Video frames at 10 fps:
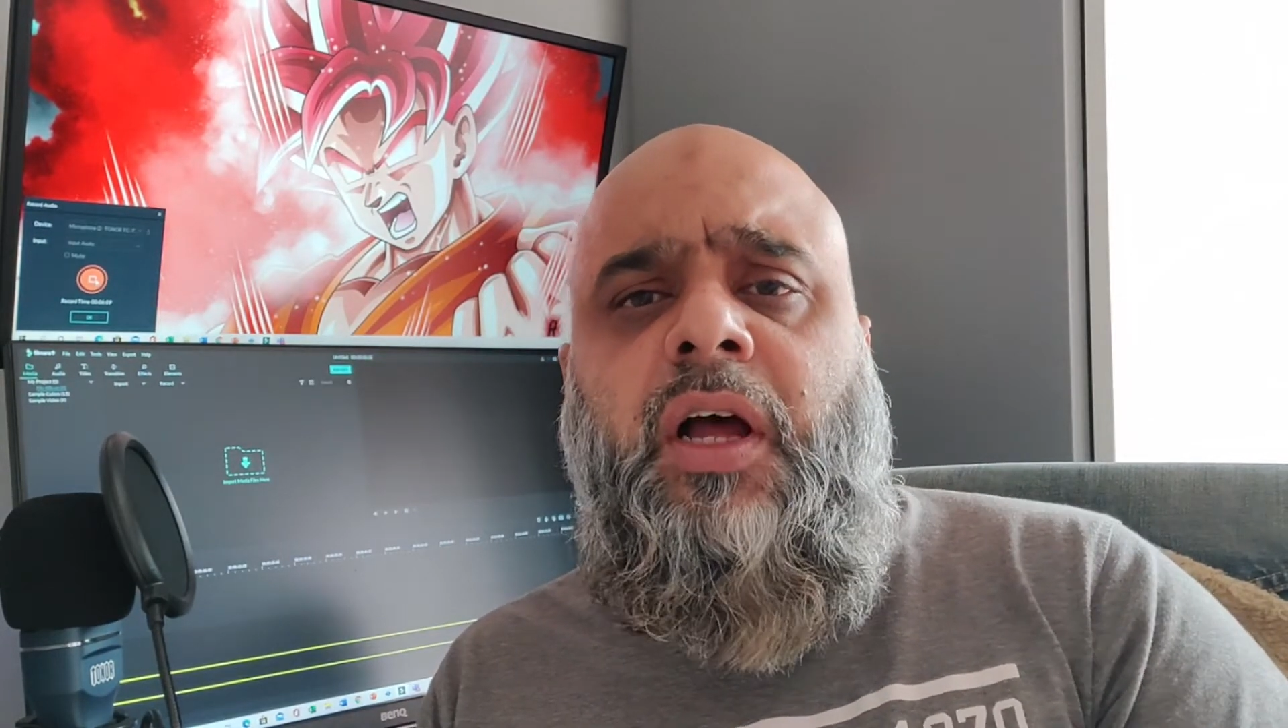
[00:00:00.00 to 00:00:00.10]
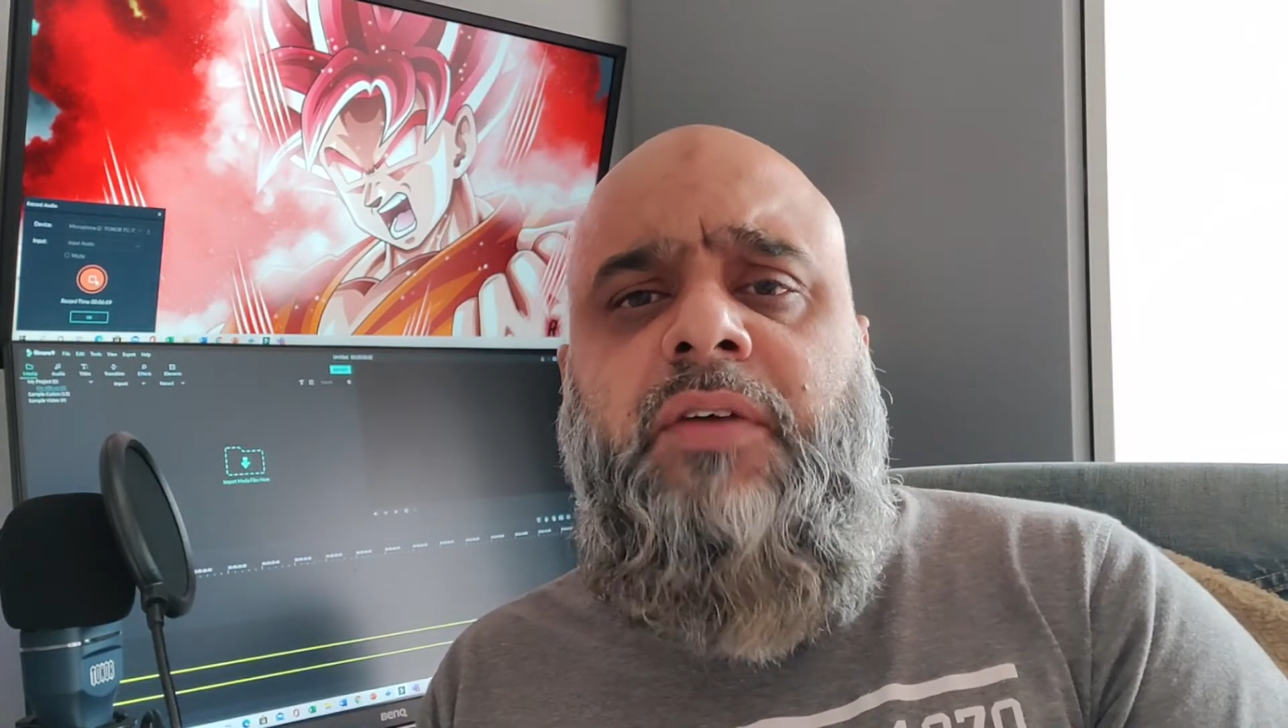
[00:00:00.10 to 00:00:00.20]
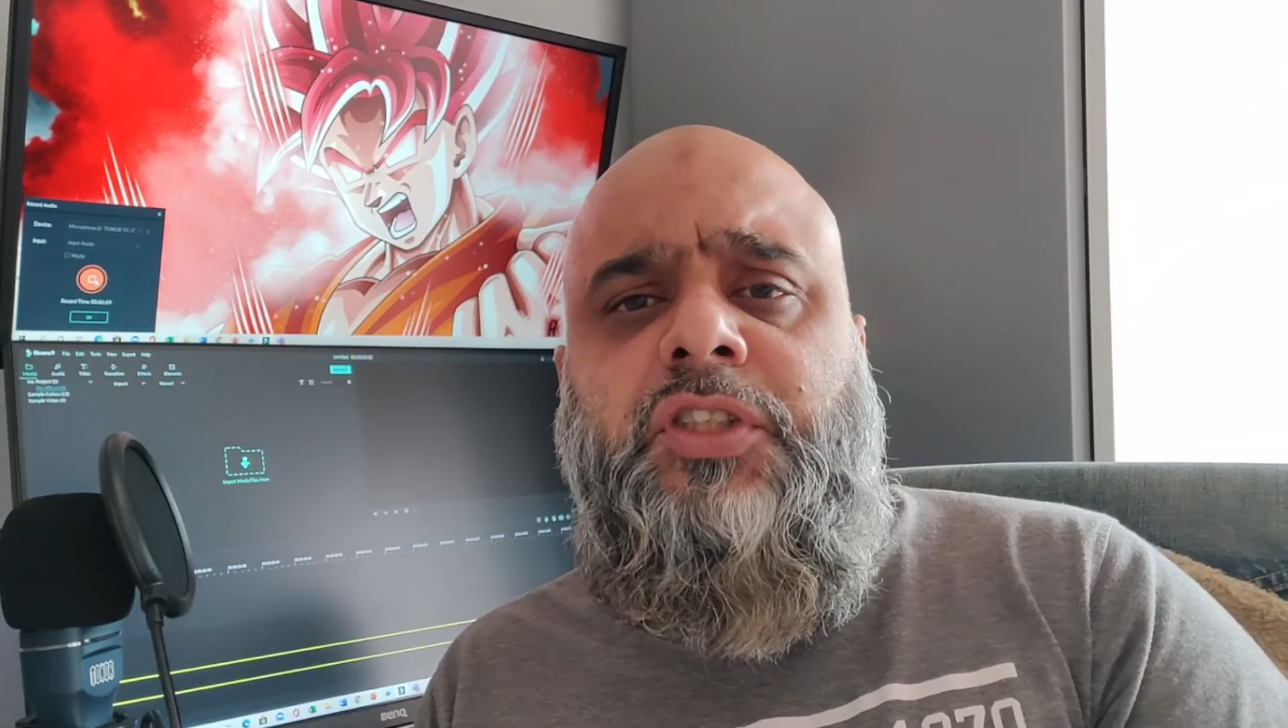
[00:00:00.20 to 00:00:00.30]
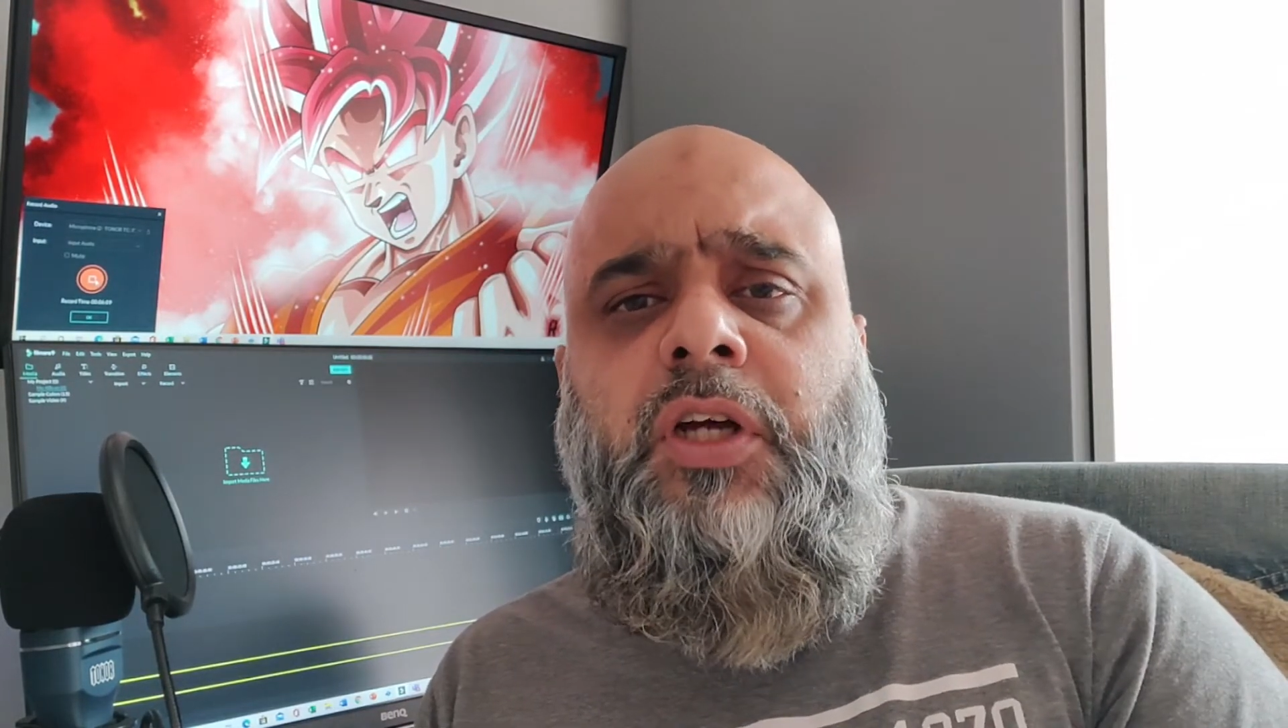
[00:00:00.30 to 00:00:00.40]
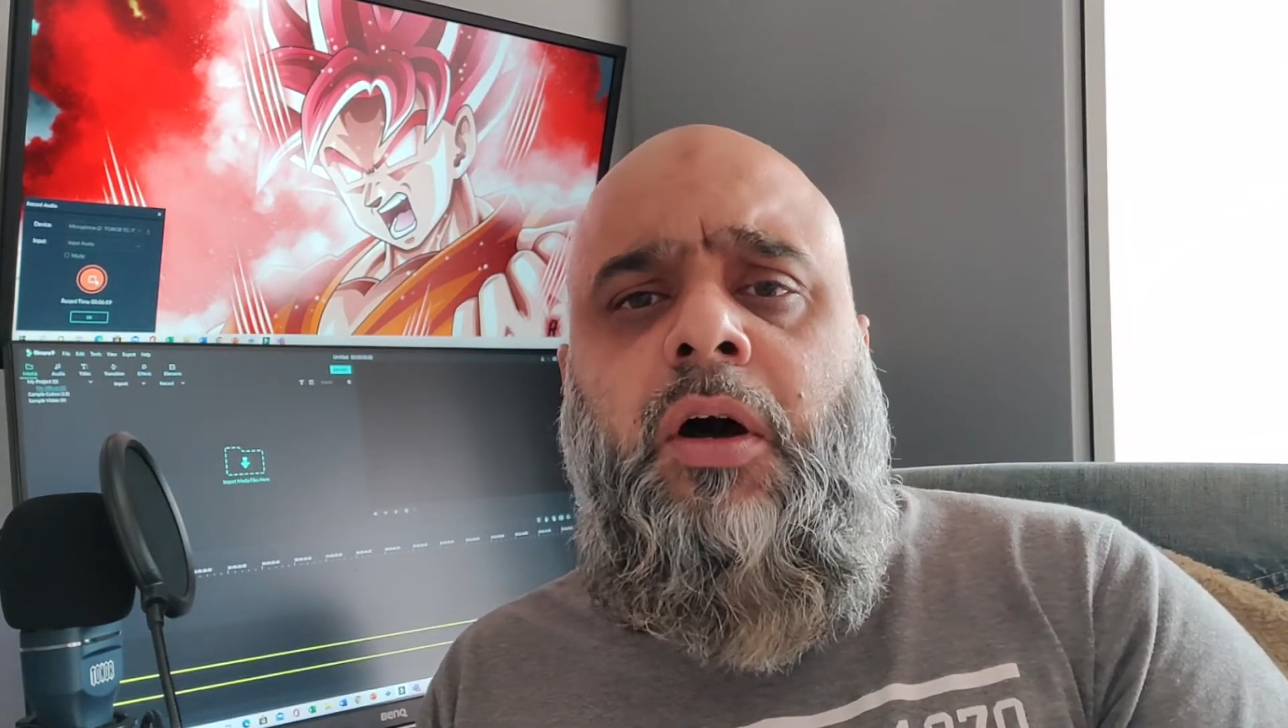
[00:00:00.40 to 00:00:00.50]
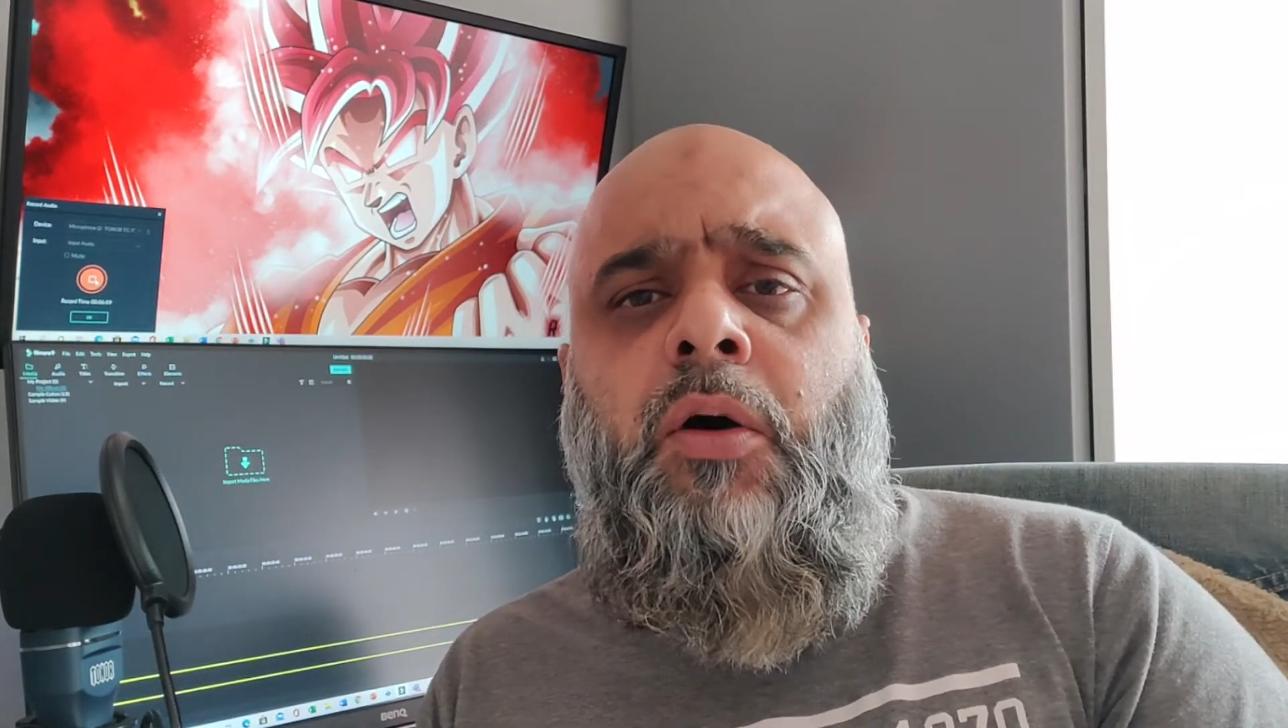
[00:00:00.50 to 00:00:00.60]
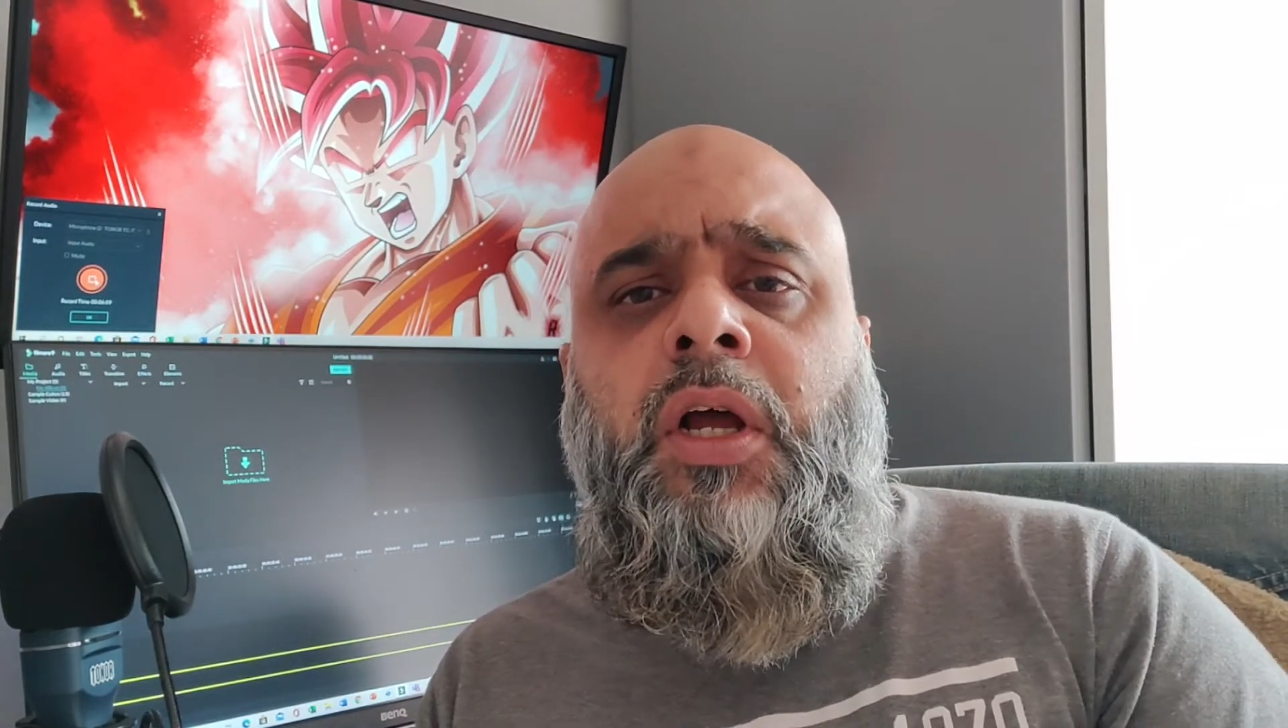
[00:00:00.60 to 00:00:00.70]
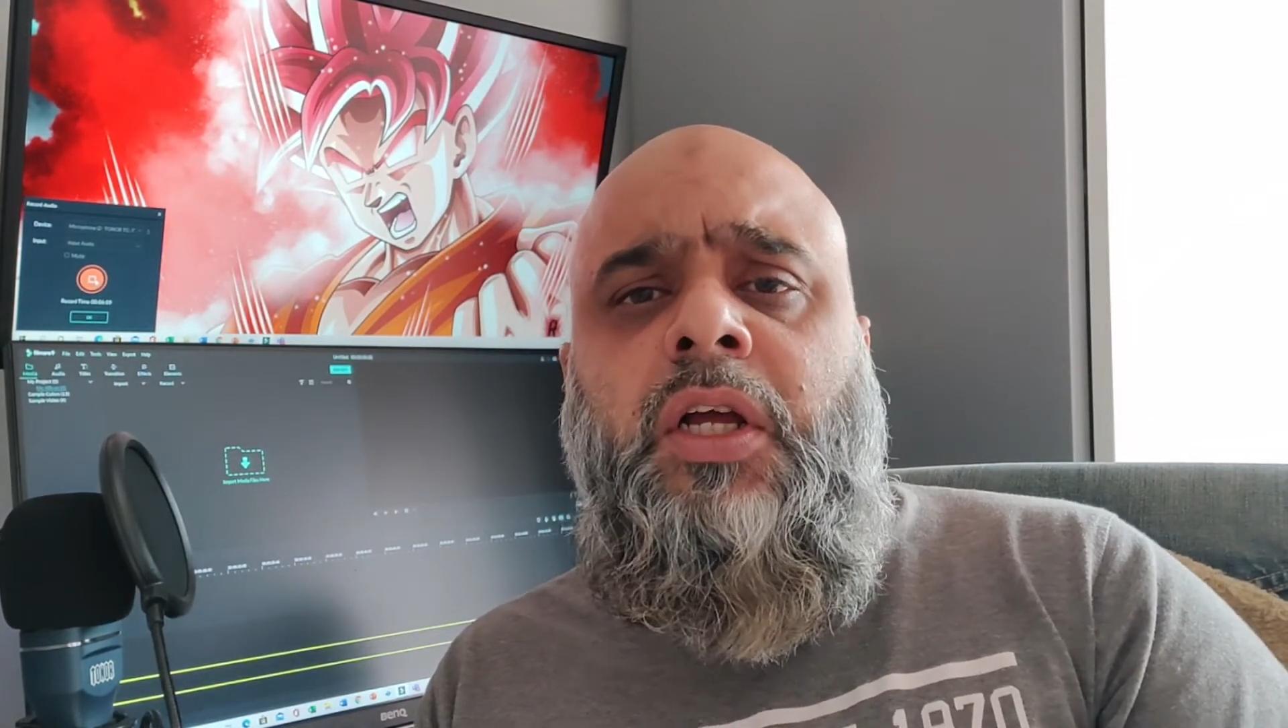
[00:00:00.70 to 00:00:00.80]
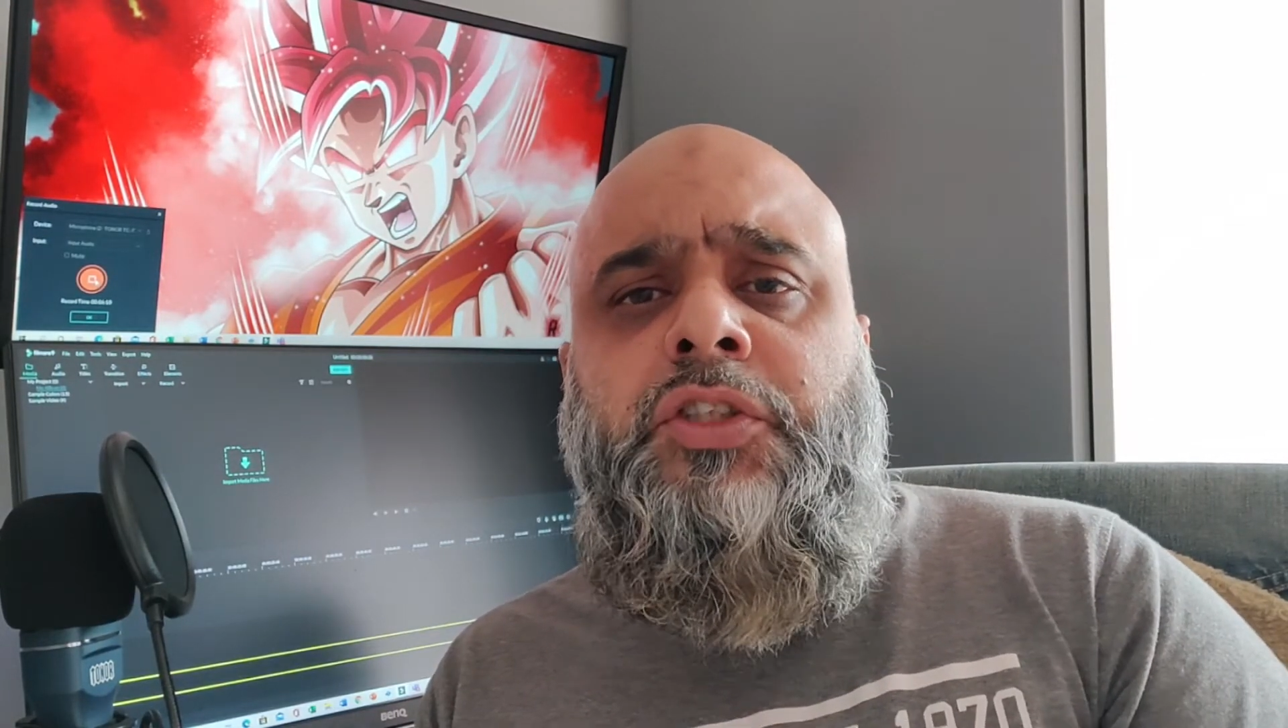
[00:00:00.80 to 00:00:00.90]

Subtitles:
lifestyle